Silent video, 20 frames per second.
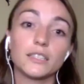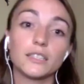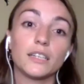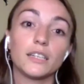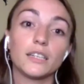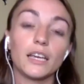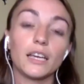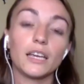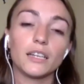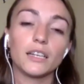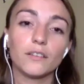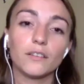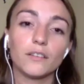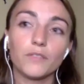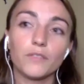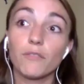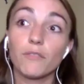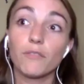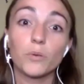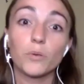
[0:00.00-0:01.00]
negative.
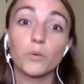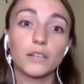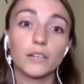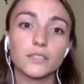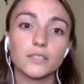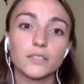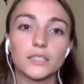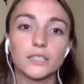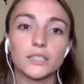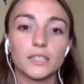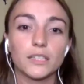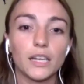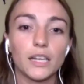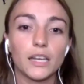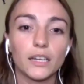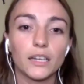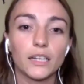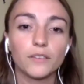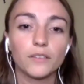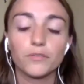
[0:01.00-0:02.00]
Everyone else tested
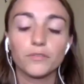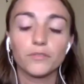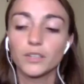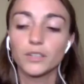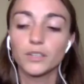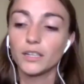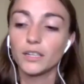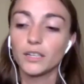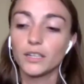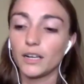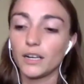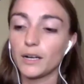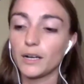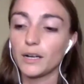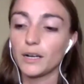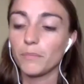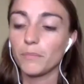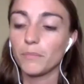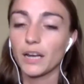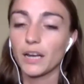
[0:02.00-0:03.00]
negative.
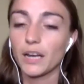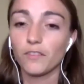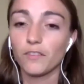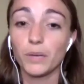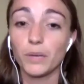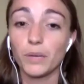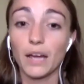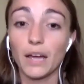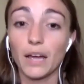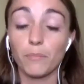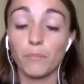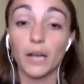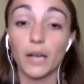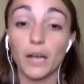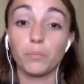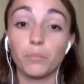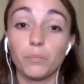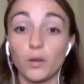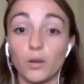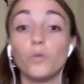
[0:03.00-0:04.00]
Um, and I've been at
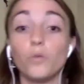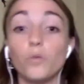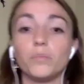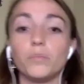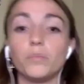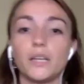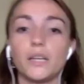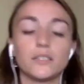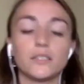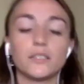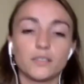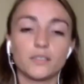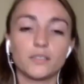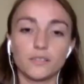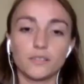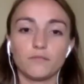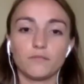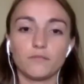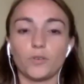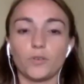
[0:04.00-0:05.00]
my own
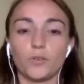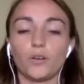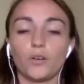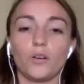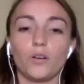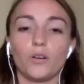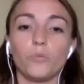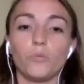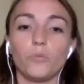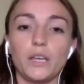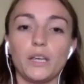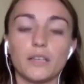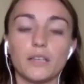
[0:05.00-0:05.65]
place for yeah, a week yeah, yeah.